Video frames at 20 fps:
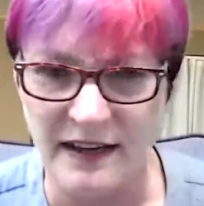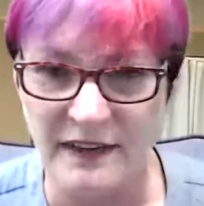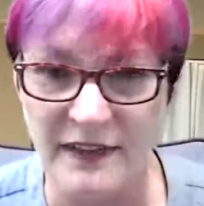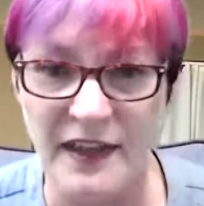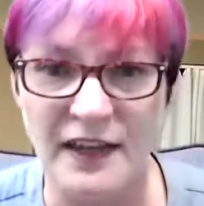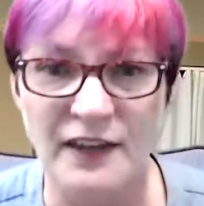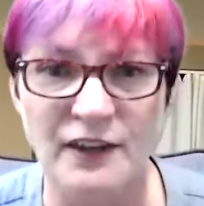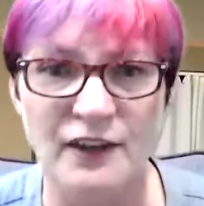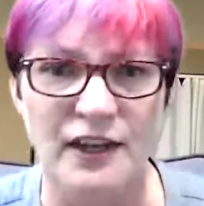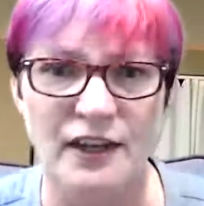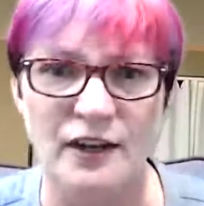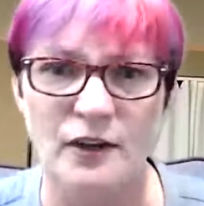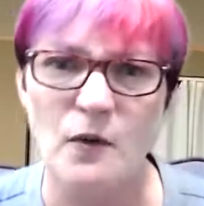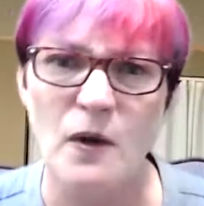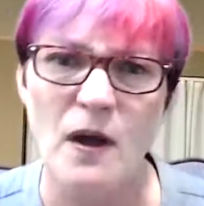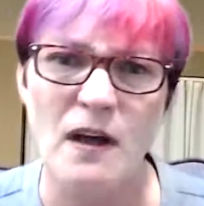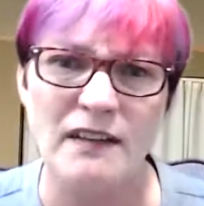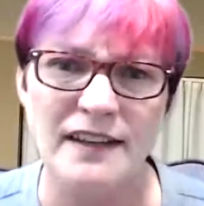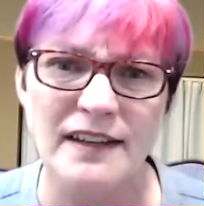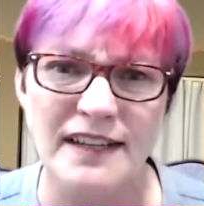And then you get
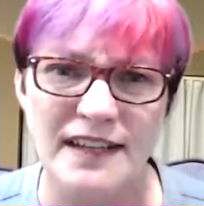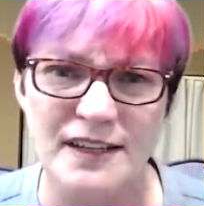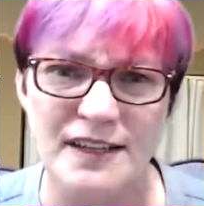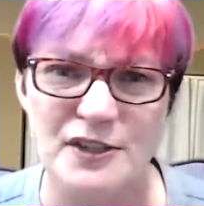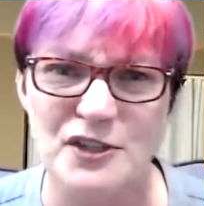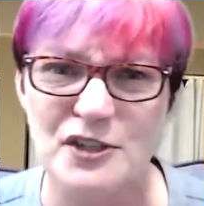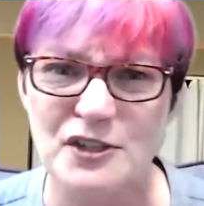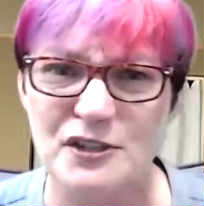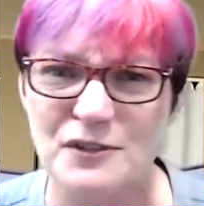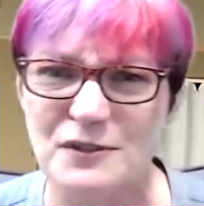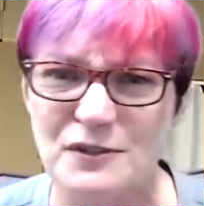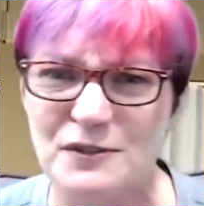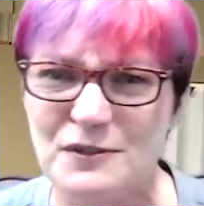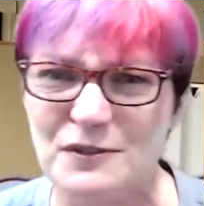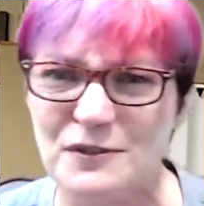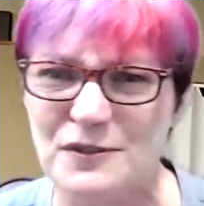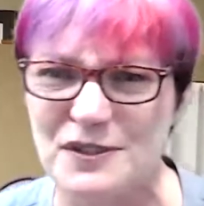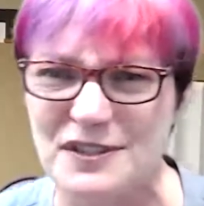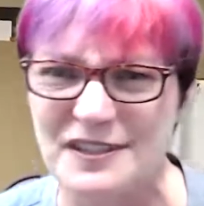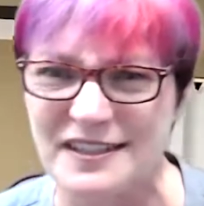quality
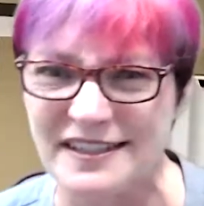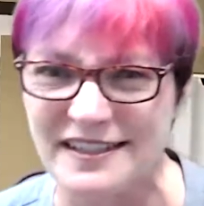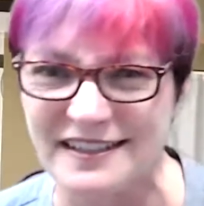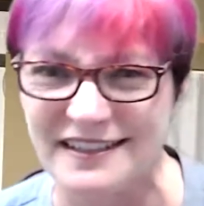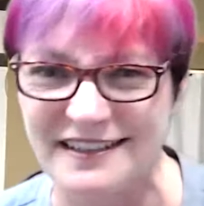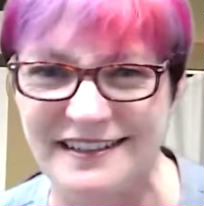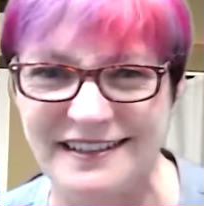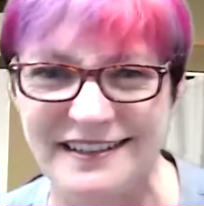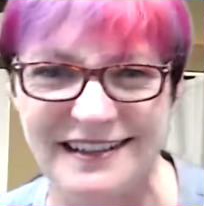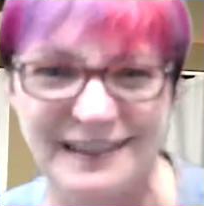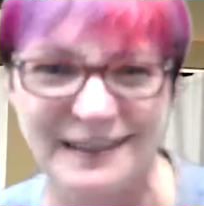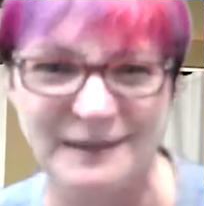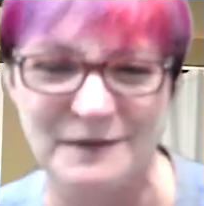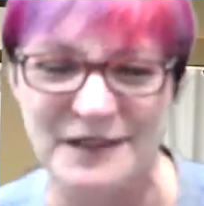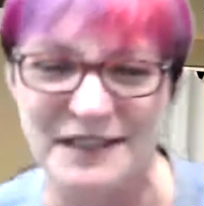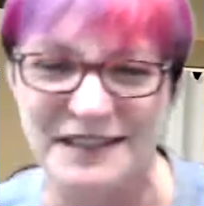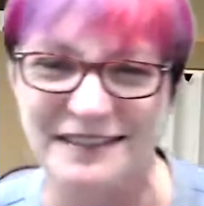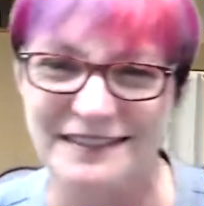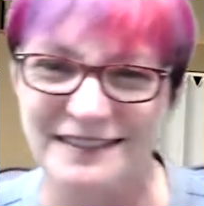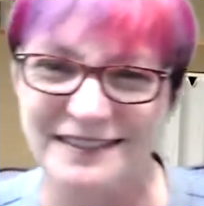issues and I
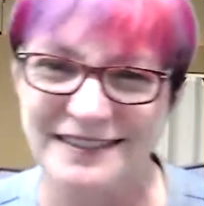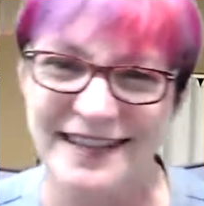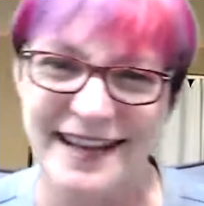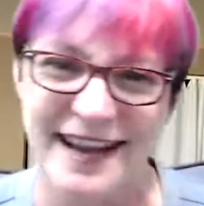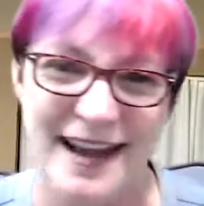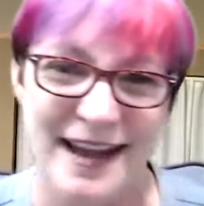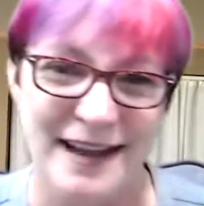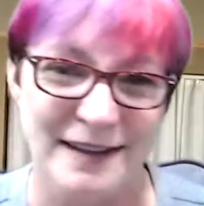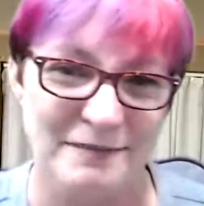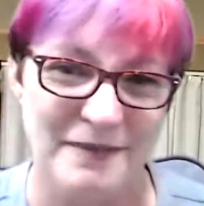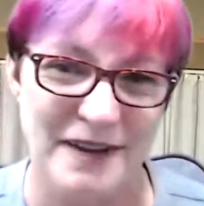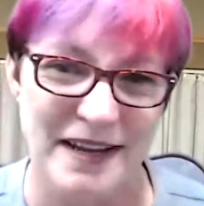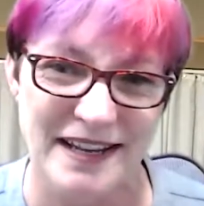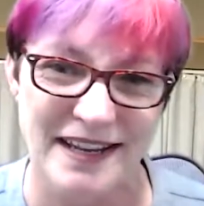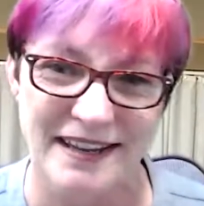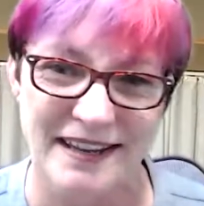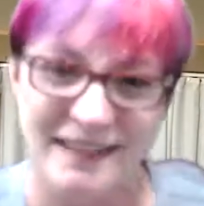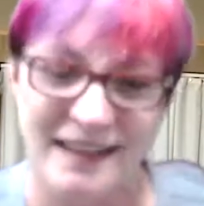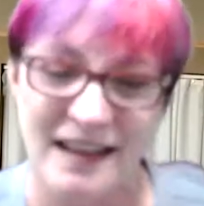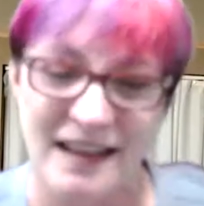mean, yeah,
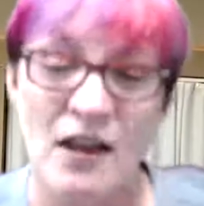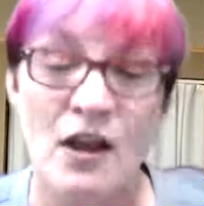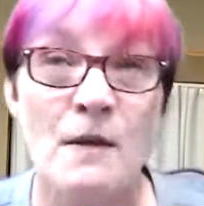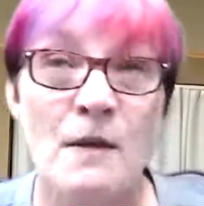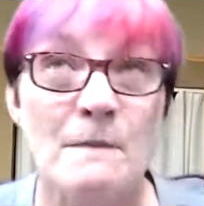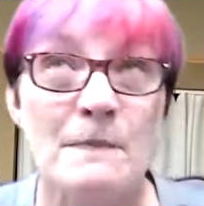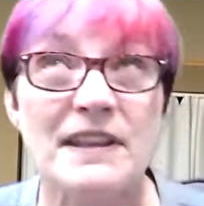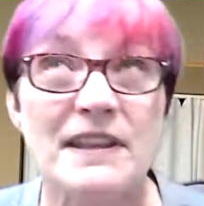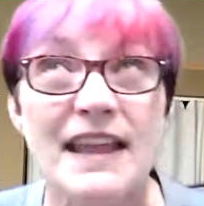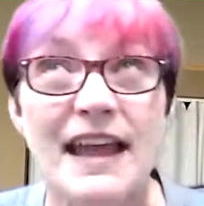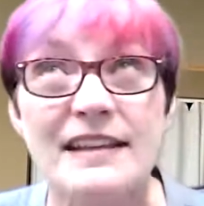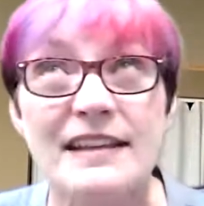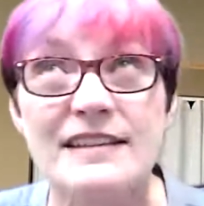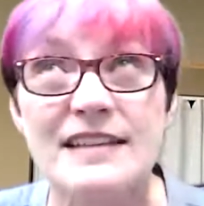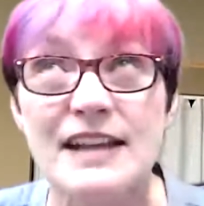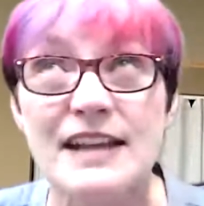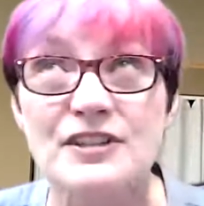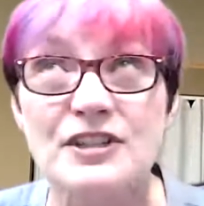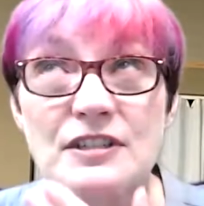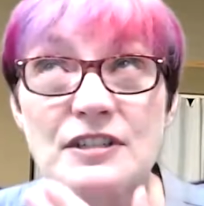but that's
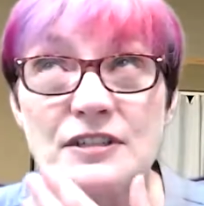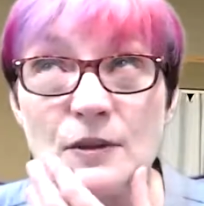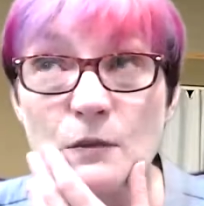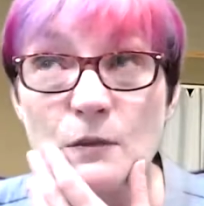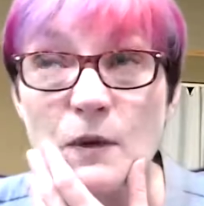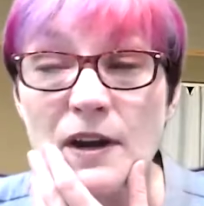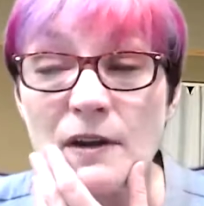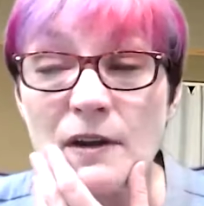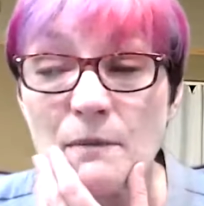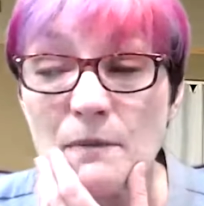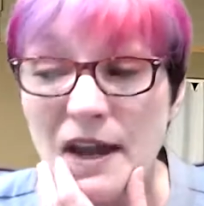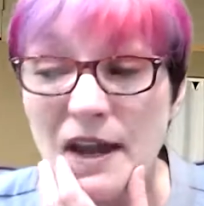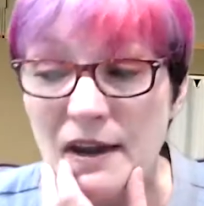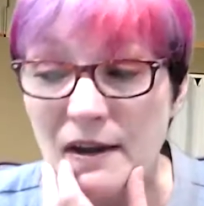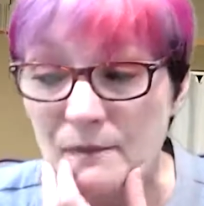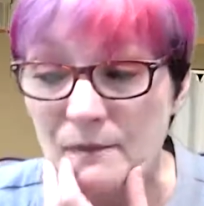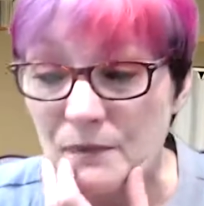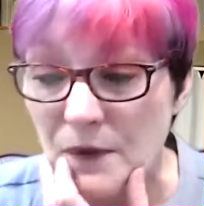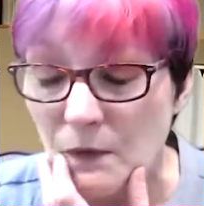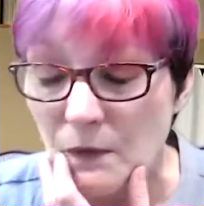actually, so one of
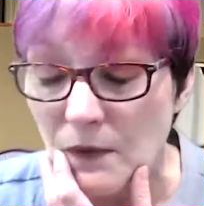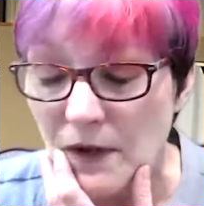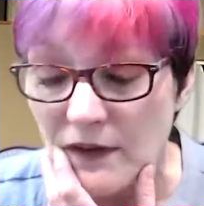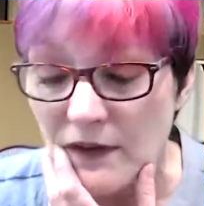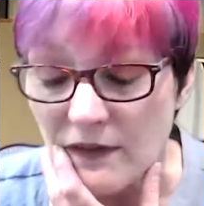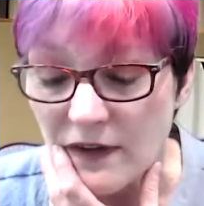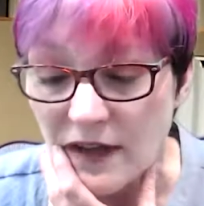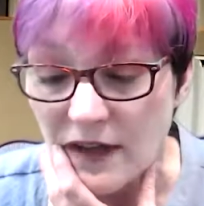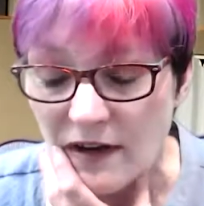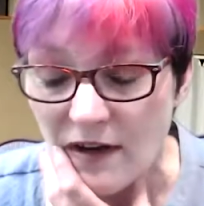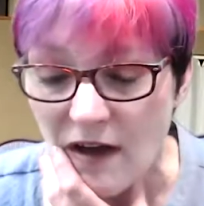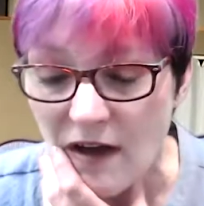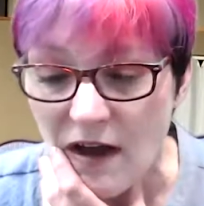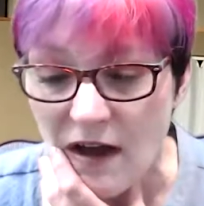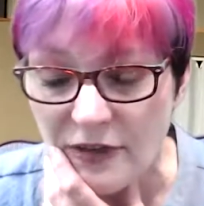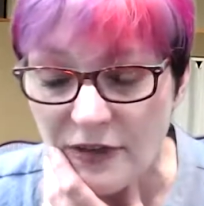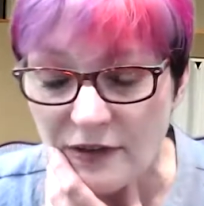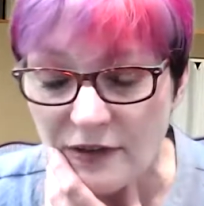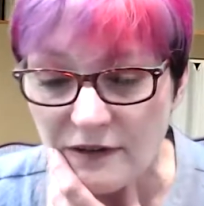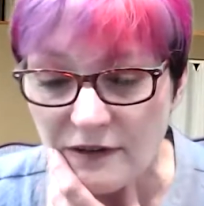an
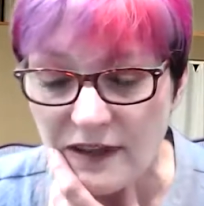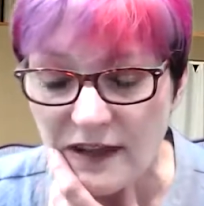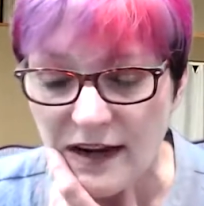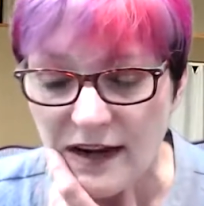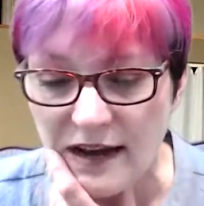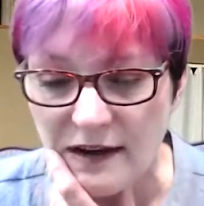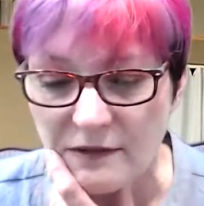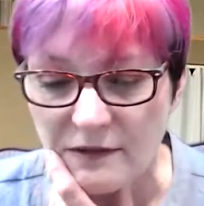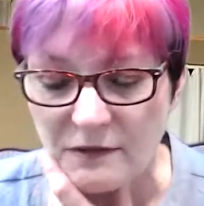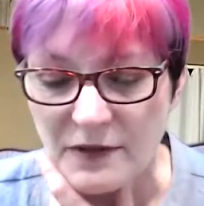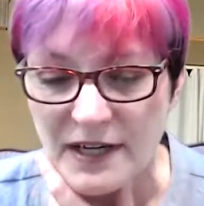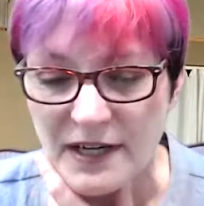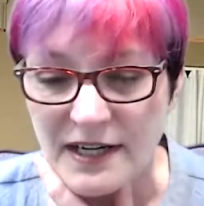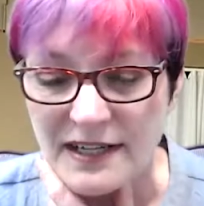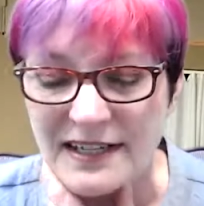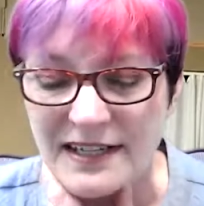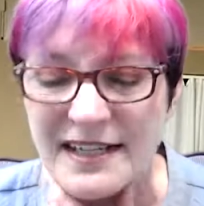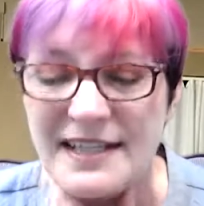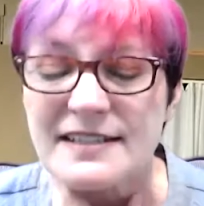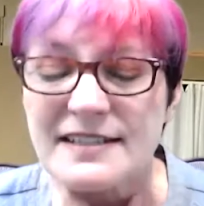author that I read,
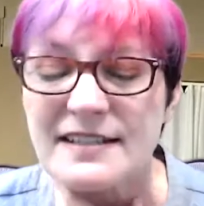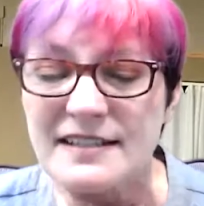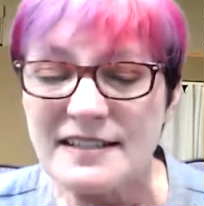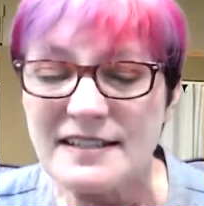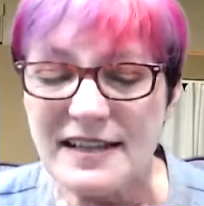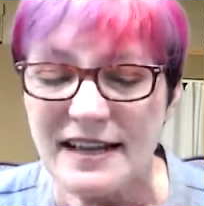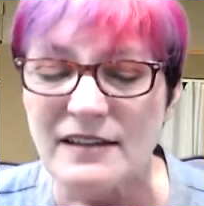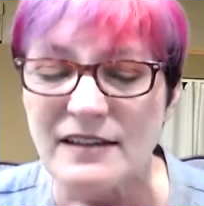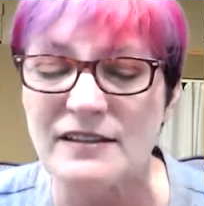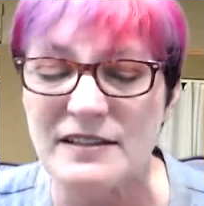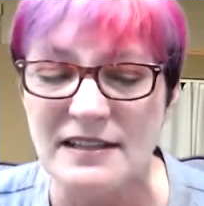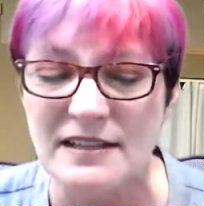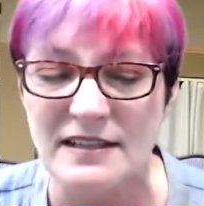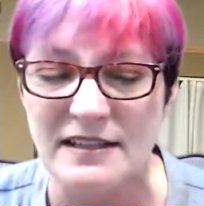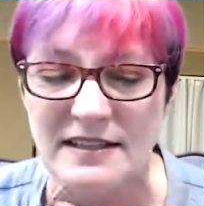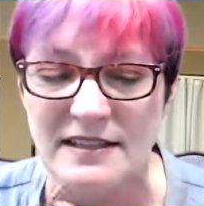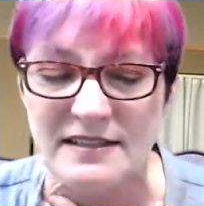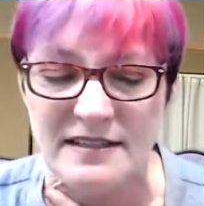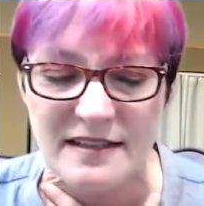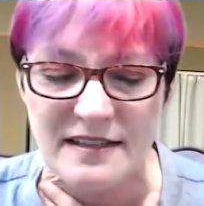and he's
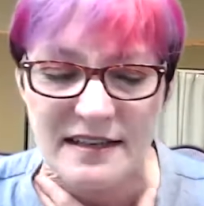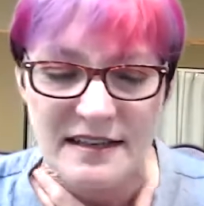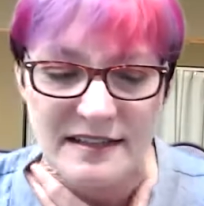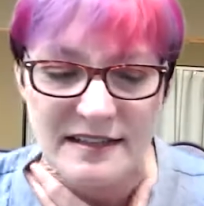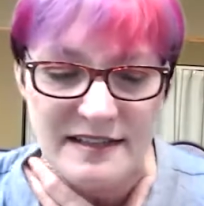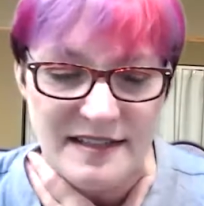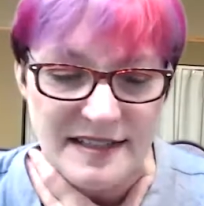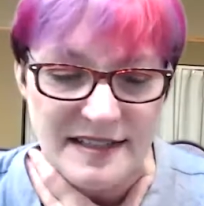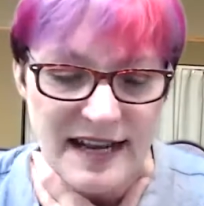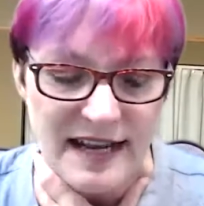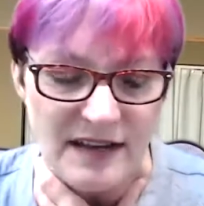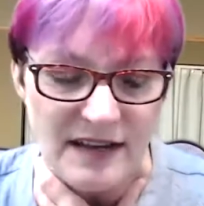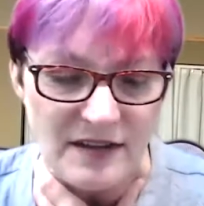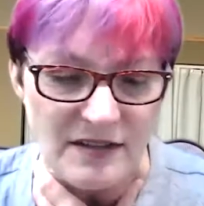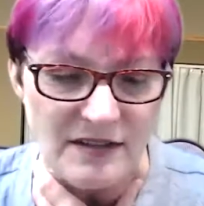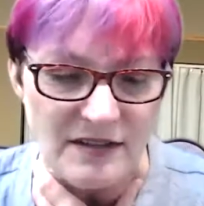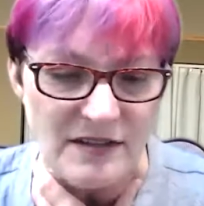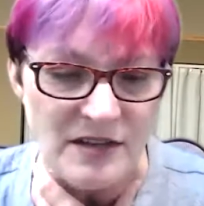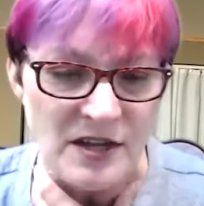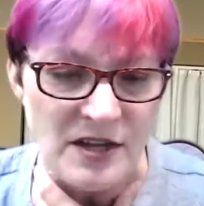in
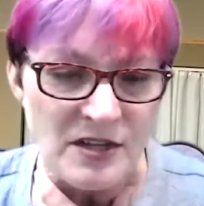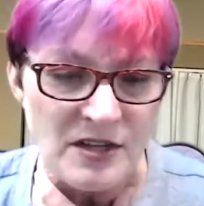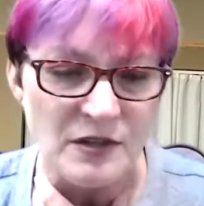sales.